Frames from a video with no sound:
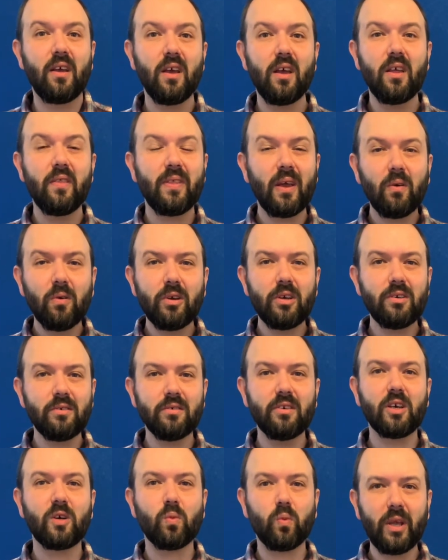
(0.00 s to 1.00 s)
They wouldn't
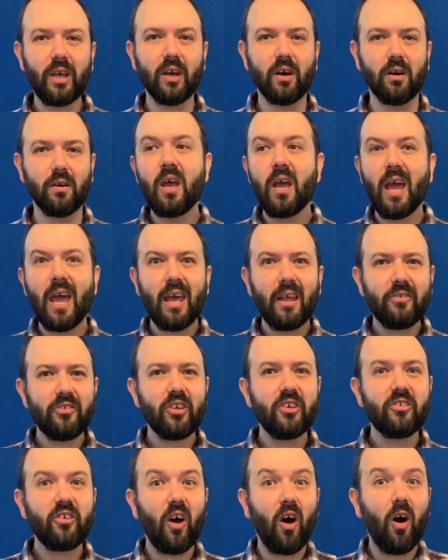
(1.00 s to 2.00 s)
look real. This
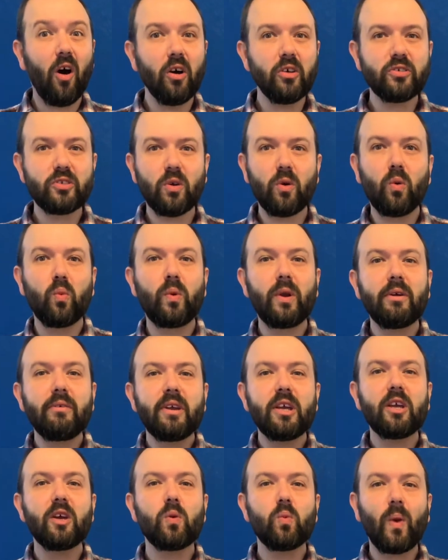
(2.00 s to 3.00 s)
is also a really
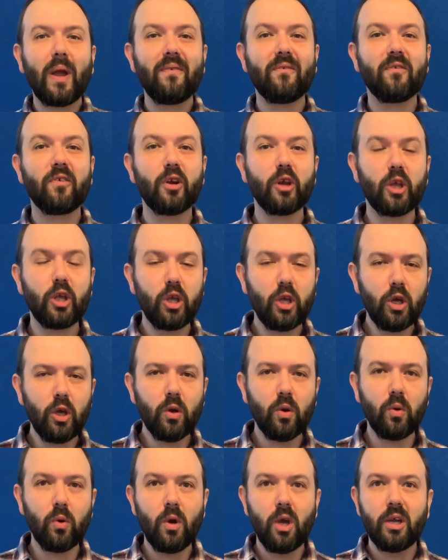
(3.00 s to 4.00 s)
good way for
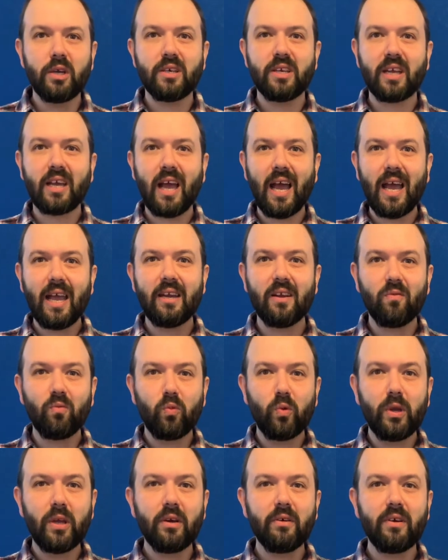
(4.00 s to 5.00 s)
you to kind of
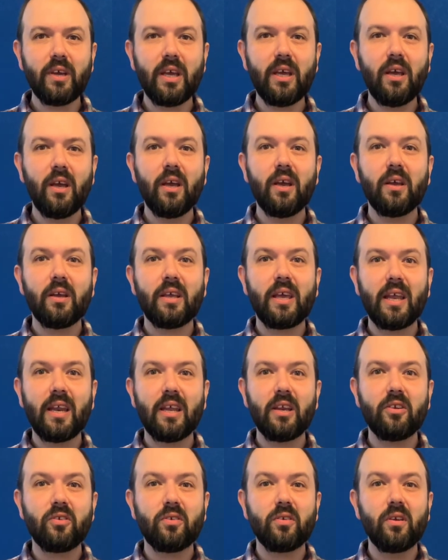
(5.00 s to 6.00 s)
really get in